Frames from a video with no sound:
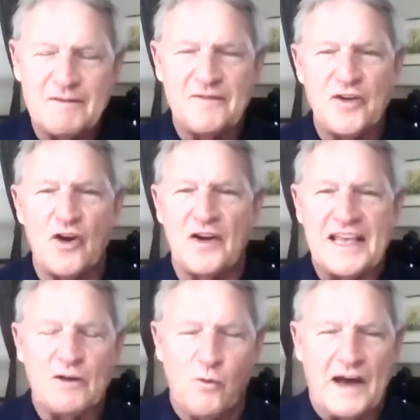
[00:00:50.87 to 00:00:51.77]
even if you only
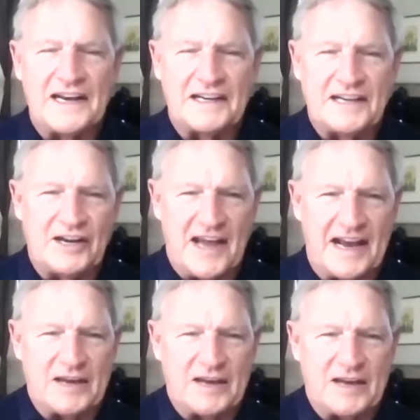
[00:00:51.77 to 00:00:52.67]
get one little
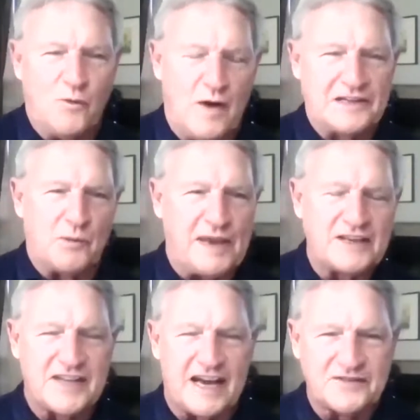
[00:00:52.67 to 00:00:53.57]
nugget, one little
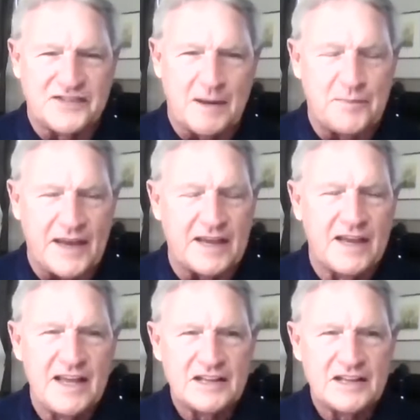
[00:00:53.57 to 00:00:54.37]
piece out of something,